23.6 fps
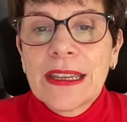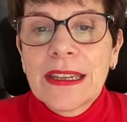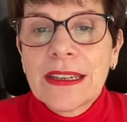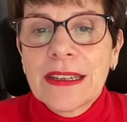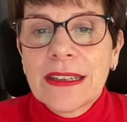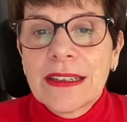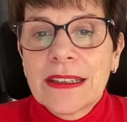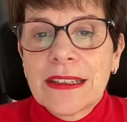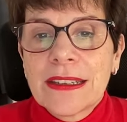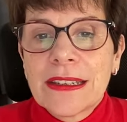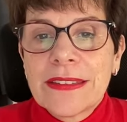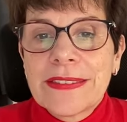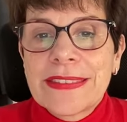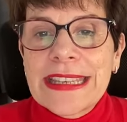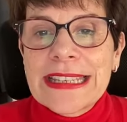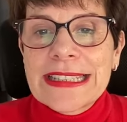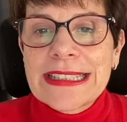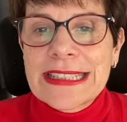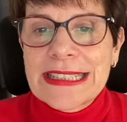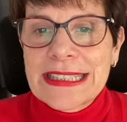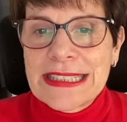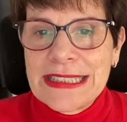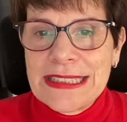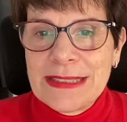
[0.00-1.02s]
uh,
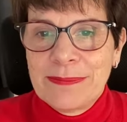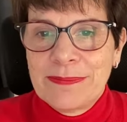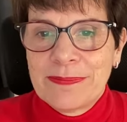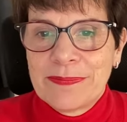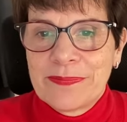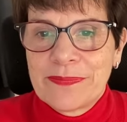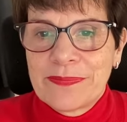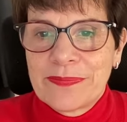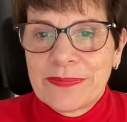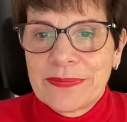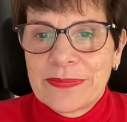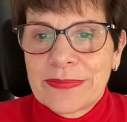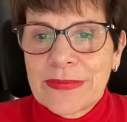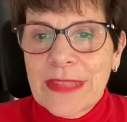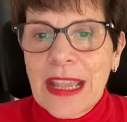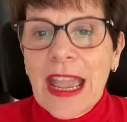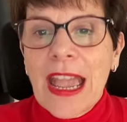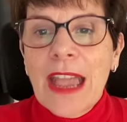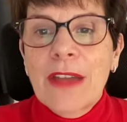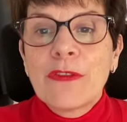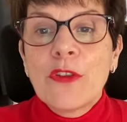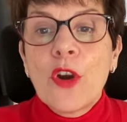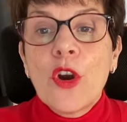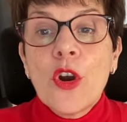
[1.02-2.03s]
that's it. I
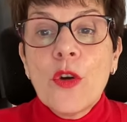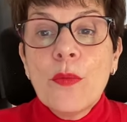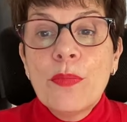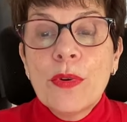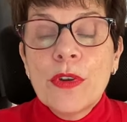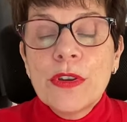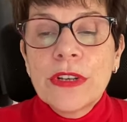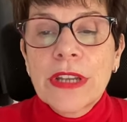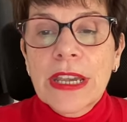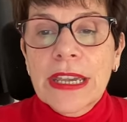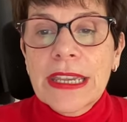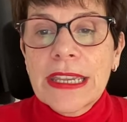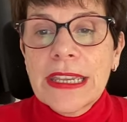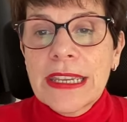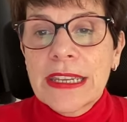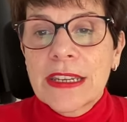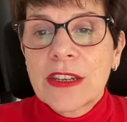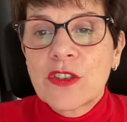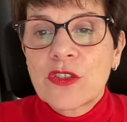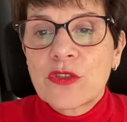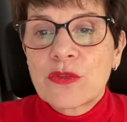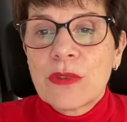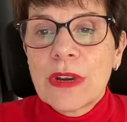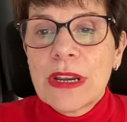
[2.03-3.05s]
have auburn hair,
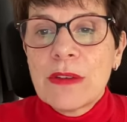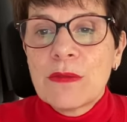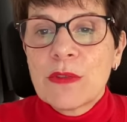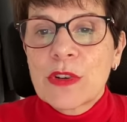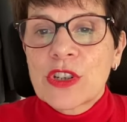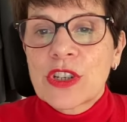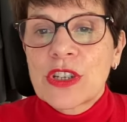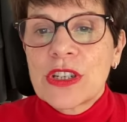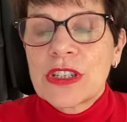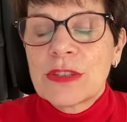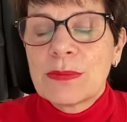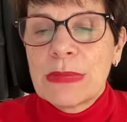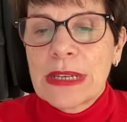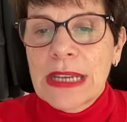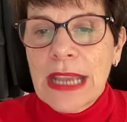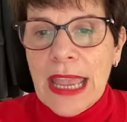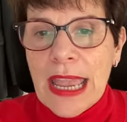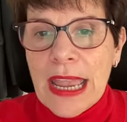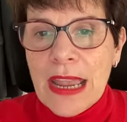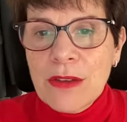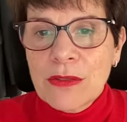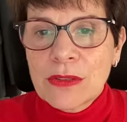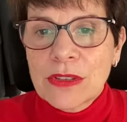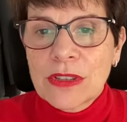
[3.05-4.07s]
grey washes me
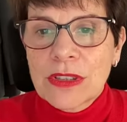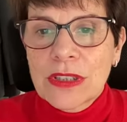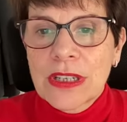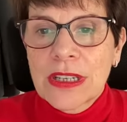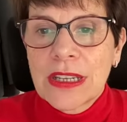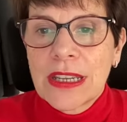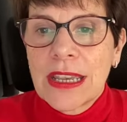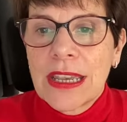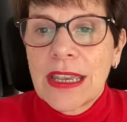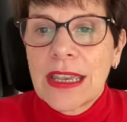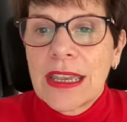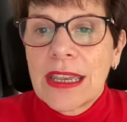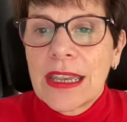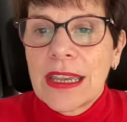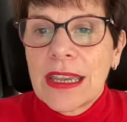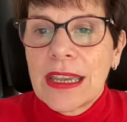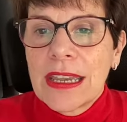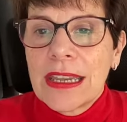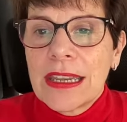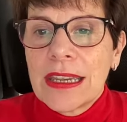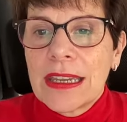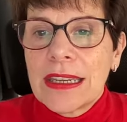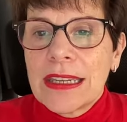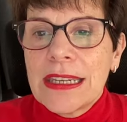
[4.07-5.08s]
out.
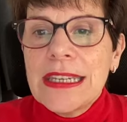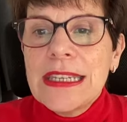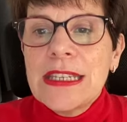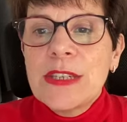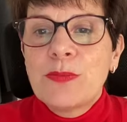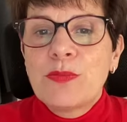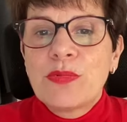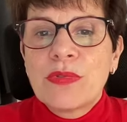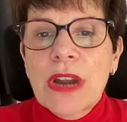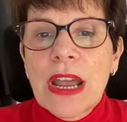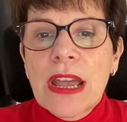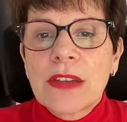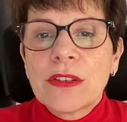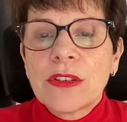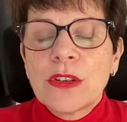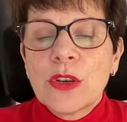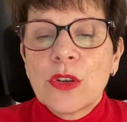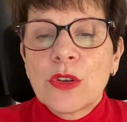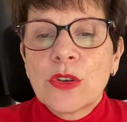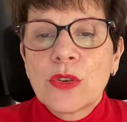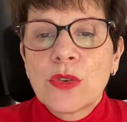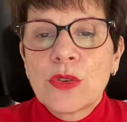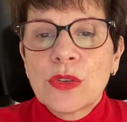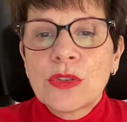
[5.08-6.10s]
Is brown a
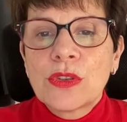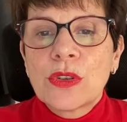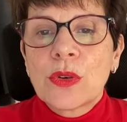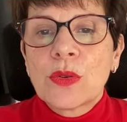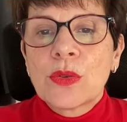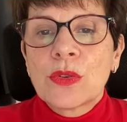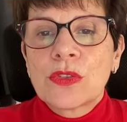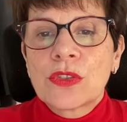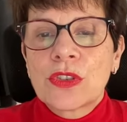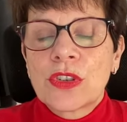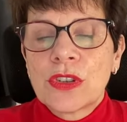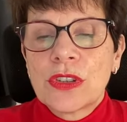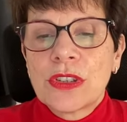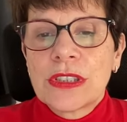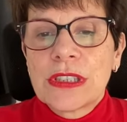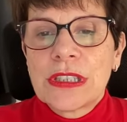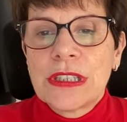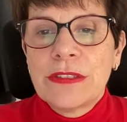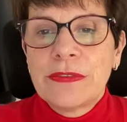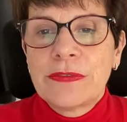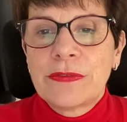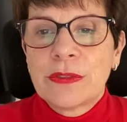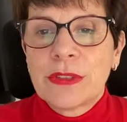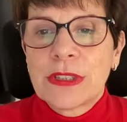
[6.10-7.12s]
good
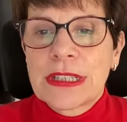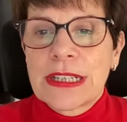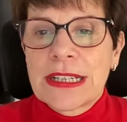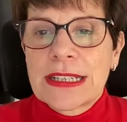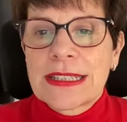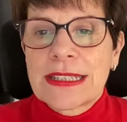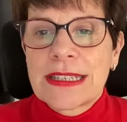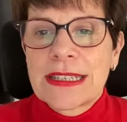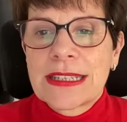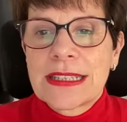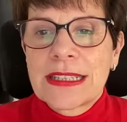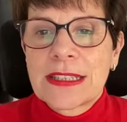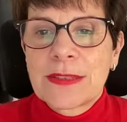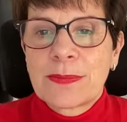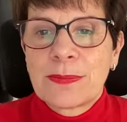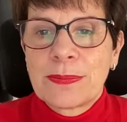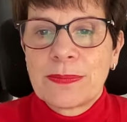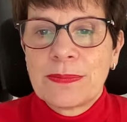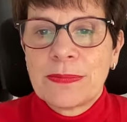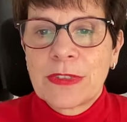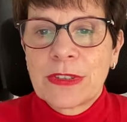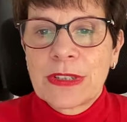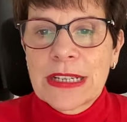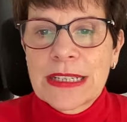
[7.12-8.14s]
alternative for classics,
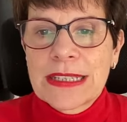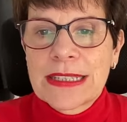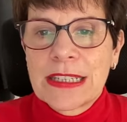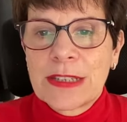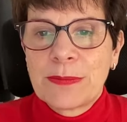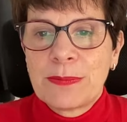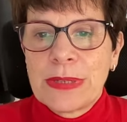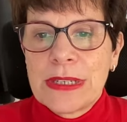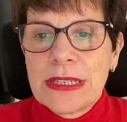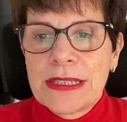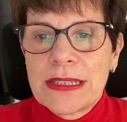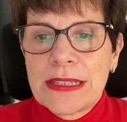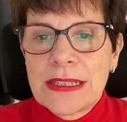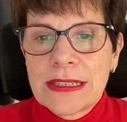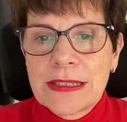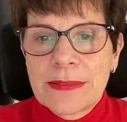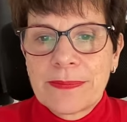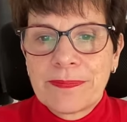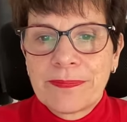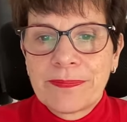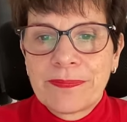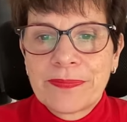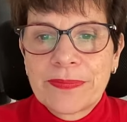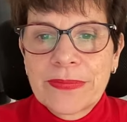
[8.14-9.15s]
classic pieces?
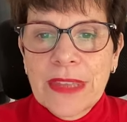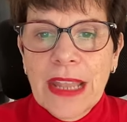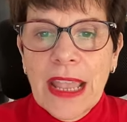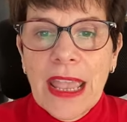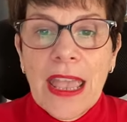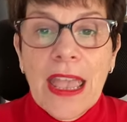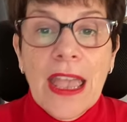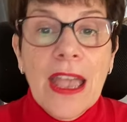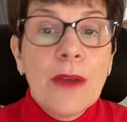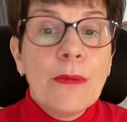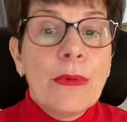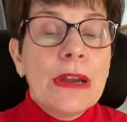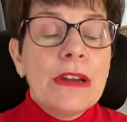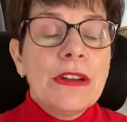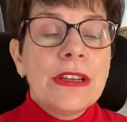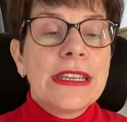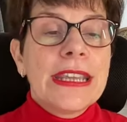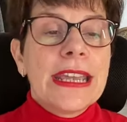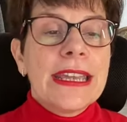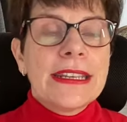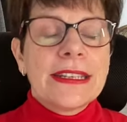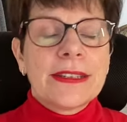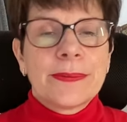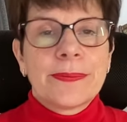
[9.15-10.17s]
Well,
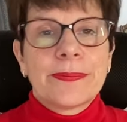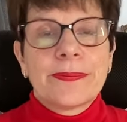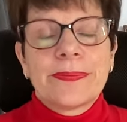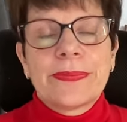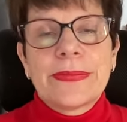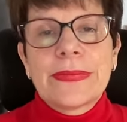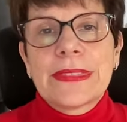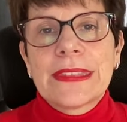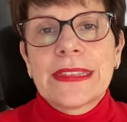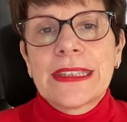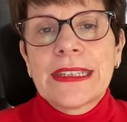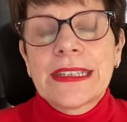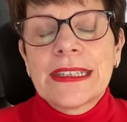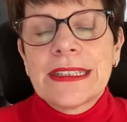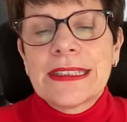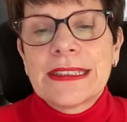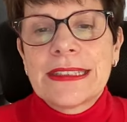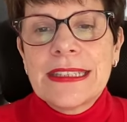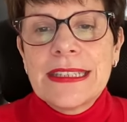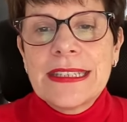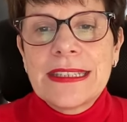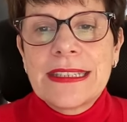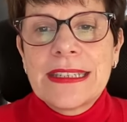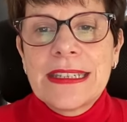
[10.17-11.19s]
again,
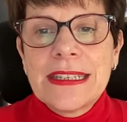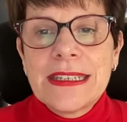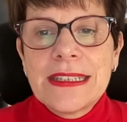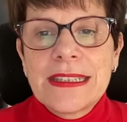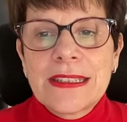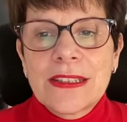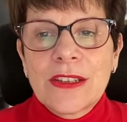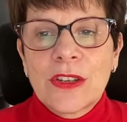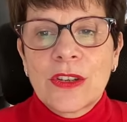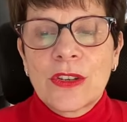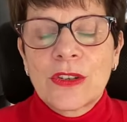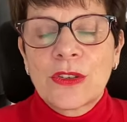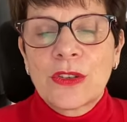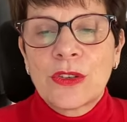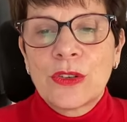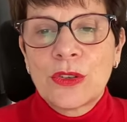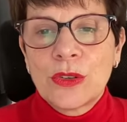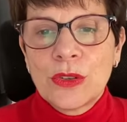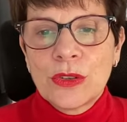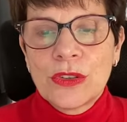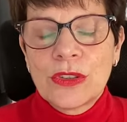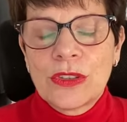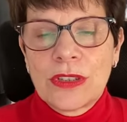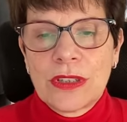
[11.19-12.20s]
this is a
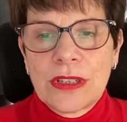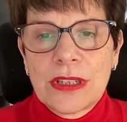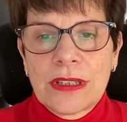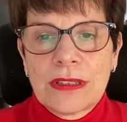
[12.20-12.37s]
good,